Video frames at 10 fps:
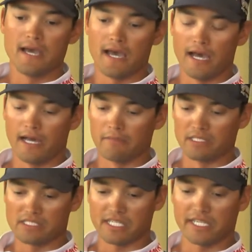
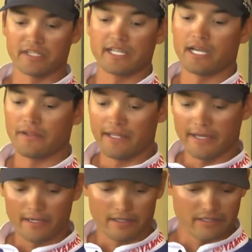let's say you're down
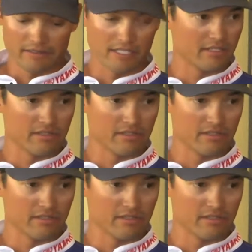there,